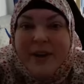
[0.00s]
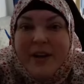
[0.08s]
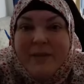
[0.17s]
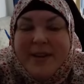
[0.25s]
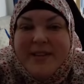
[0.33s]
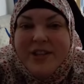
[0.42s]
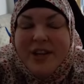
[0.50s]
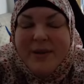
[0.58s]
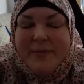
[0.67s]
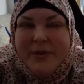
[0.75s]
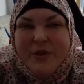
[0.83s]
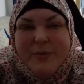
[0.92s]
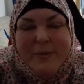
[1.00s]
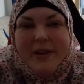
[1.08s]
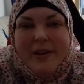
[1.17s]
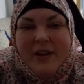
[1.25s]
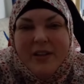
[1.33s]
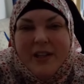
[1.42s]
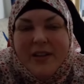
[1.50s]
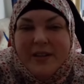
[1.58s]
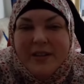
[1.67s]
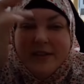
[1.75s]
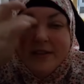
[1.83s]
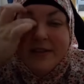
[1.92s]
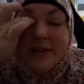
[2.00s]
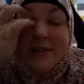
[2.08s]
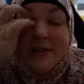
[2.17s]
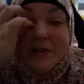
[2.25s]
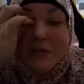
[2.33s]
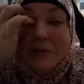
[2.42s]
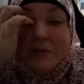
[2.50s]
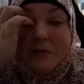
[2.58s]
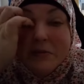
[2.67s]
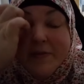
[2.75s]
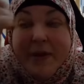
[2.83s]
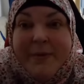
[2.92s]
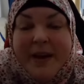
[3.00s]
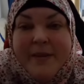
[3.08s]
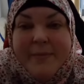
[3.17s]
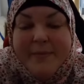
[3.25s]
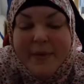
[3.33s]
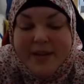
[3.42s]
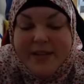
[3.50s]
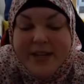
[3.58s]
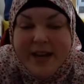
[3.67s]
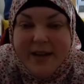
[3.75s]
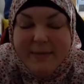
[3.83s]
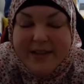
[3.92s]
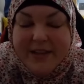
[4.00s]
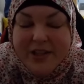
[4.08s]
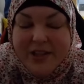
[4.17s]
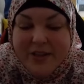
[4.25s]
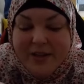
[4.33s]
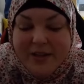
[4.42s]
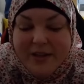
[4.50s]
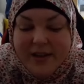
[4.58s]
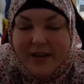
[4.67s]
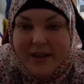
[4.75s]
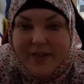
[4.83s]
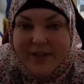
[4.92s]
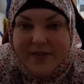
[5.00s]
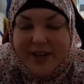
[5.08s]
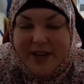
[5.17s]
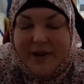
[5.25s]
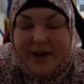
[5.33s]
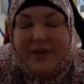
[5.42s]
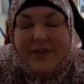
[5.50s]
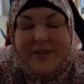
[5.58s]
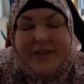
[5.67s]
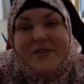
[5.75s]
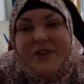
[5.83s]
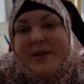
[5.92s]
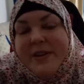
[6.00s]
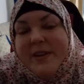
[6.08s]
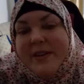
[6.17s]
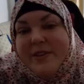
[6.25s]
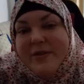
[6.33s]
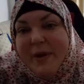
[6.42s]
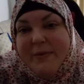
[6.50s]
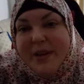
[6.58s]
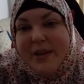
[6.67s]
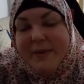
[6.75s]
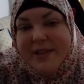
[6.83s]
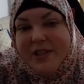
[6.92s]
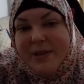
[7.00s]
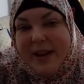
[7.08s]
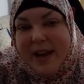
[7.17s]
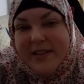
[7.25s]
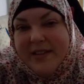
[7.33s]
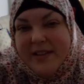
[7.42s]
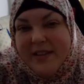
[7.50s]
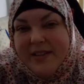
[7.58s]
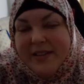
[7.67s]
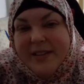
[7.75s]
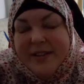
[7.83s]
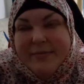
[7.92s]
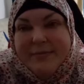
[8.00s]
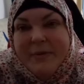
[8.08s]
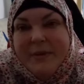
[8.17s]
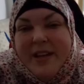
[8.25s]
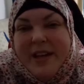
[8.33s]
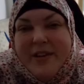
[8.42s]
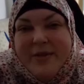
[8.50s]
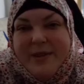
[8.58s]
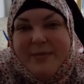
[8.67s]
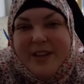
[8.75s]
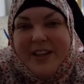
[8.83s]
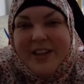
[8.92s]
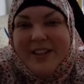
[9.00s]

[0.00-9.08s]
I'll message on YouTube about it, Colleen. Leave me a message on this video after on this live stream and to remind me, and I'll message them and ask. Maybe they can do something.